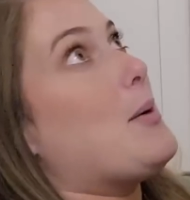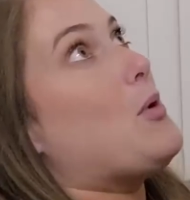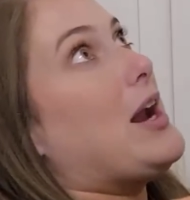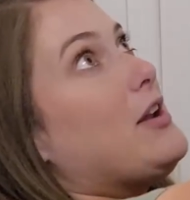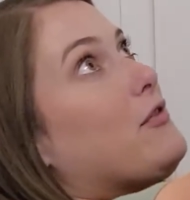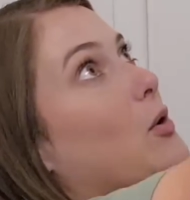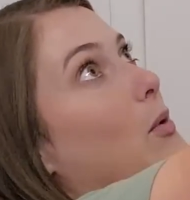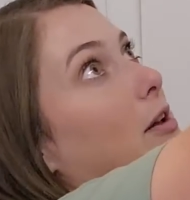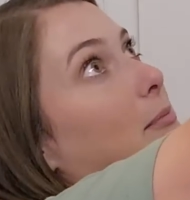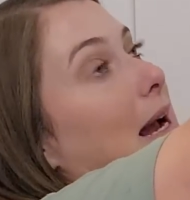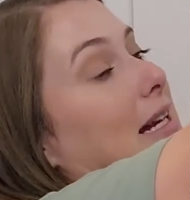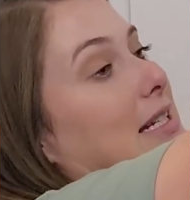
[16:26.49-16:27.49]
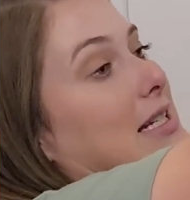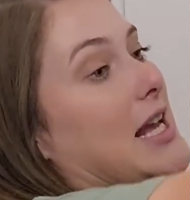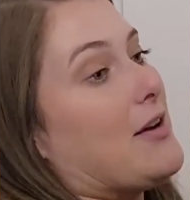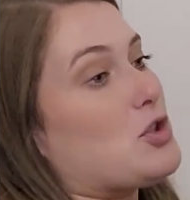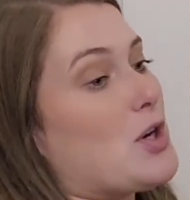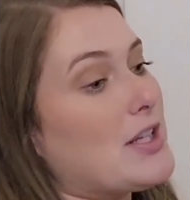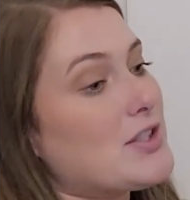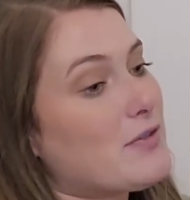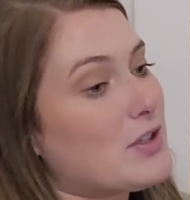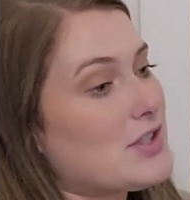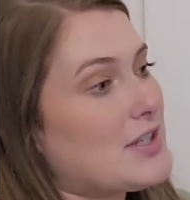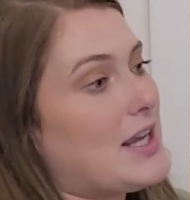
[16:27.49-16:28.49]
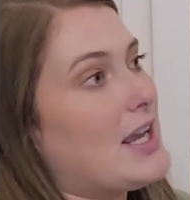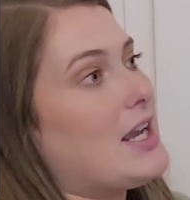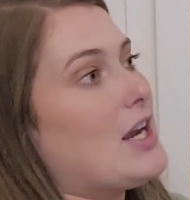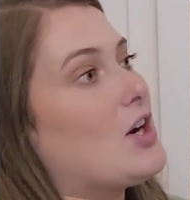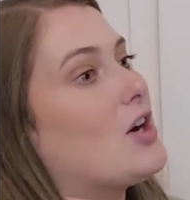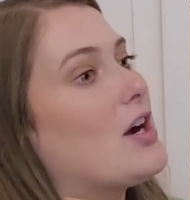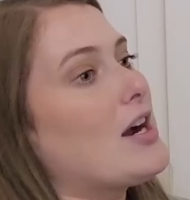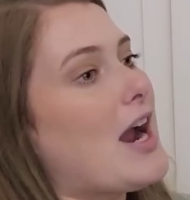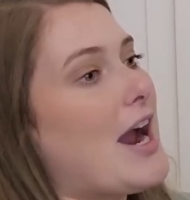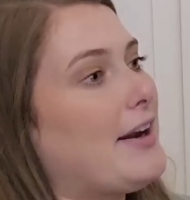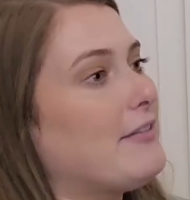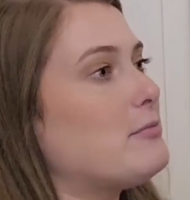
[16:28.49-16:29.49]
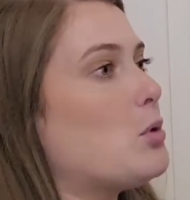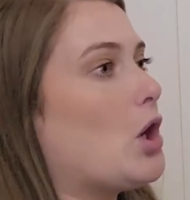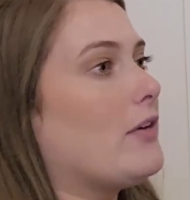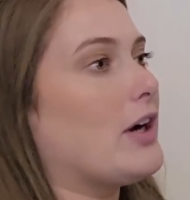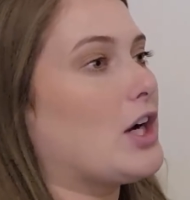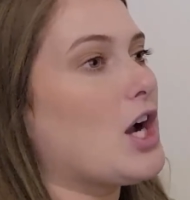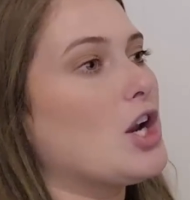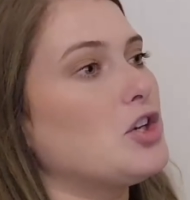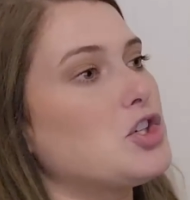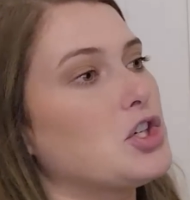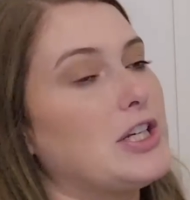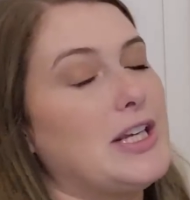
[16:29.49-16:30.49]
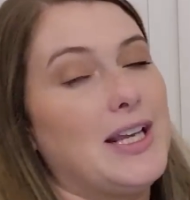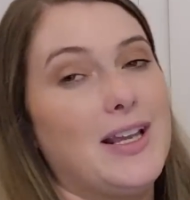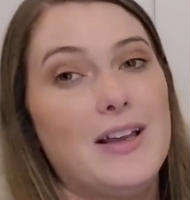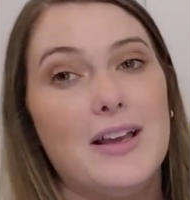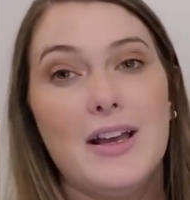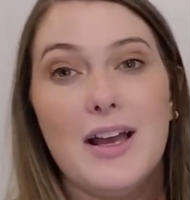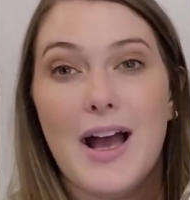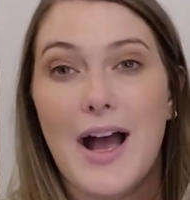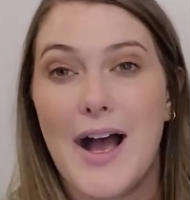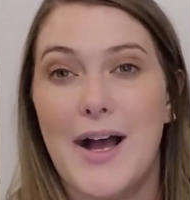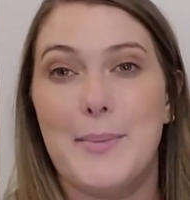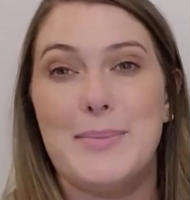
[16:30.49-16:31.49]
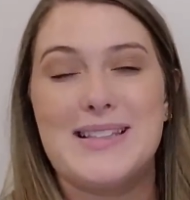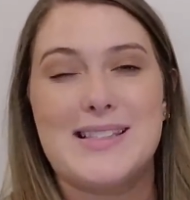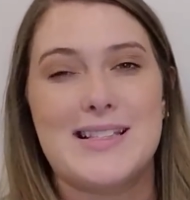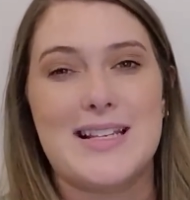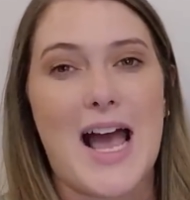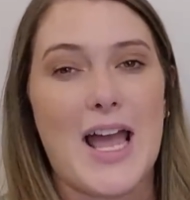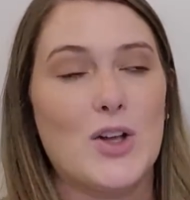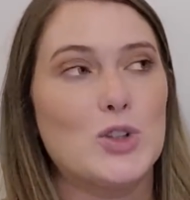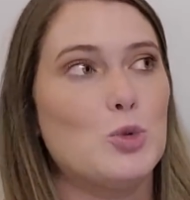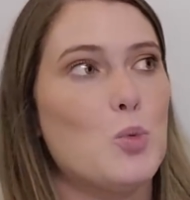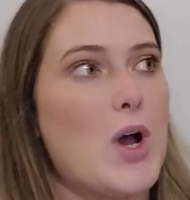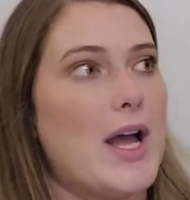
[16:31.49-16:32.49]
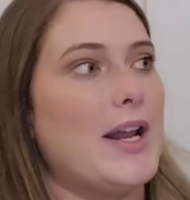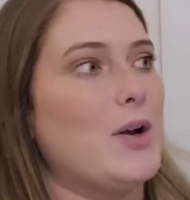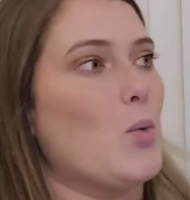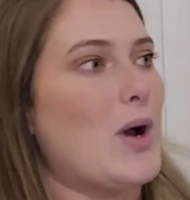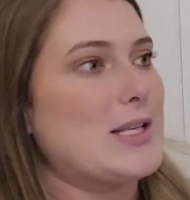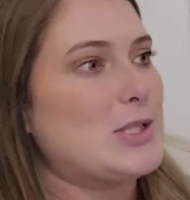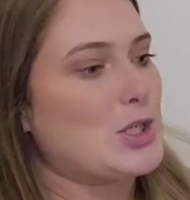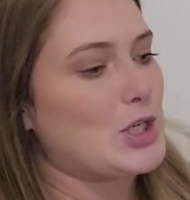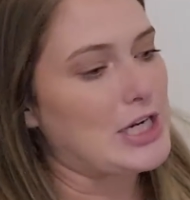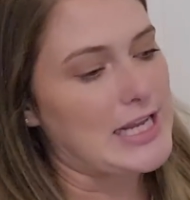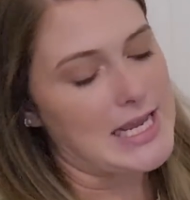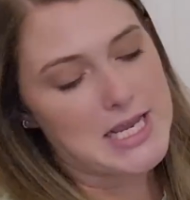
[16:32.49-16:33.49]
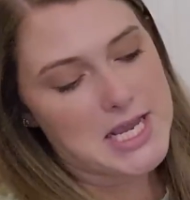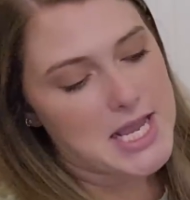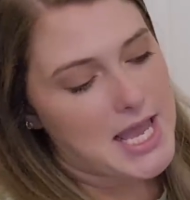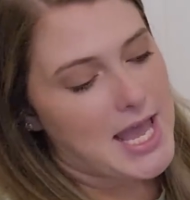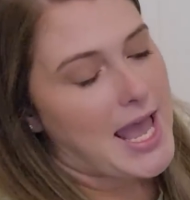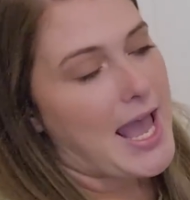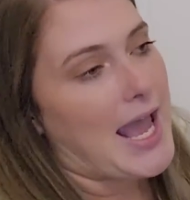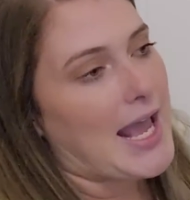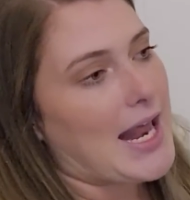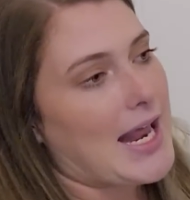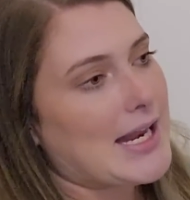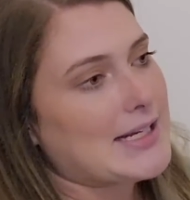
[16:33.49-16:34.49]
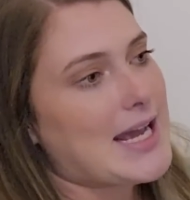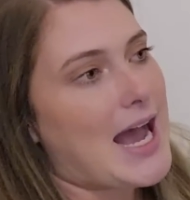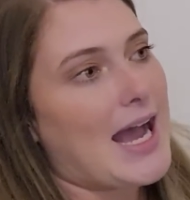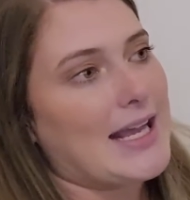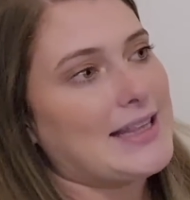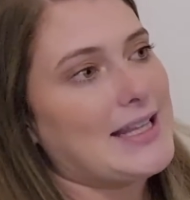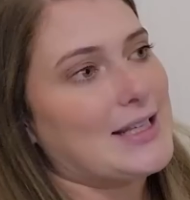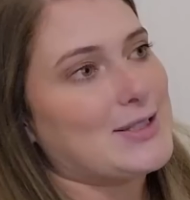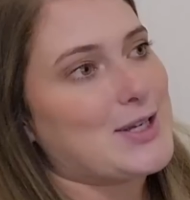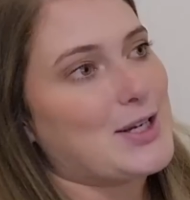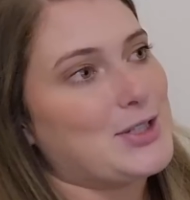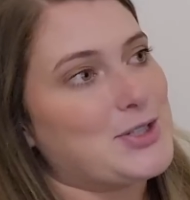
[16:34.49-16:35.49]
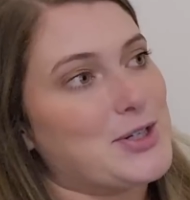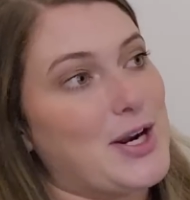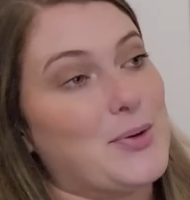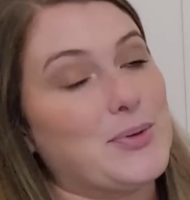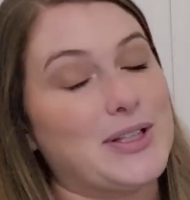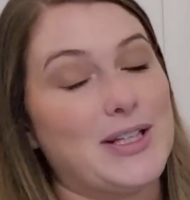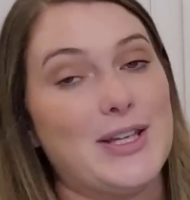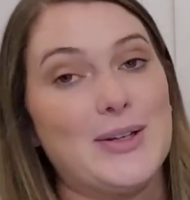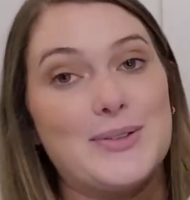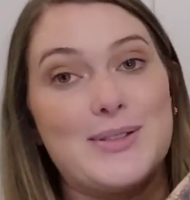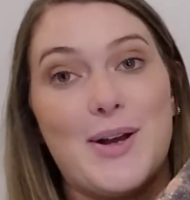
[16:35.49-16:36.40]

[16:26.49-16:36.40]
I'm waiting for one of my DTF transfers to get here, kind of more of a country styled one, westerny, and I think it's gonna turn out really cute.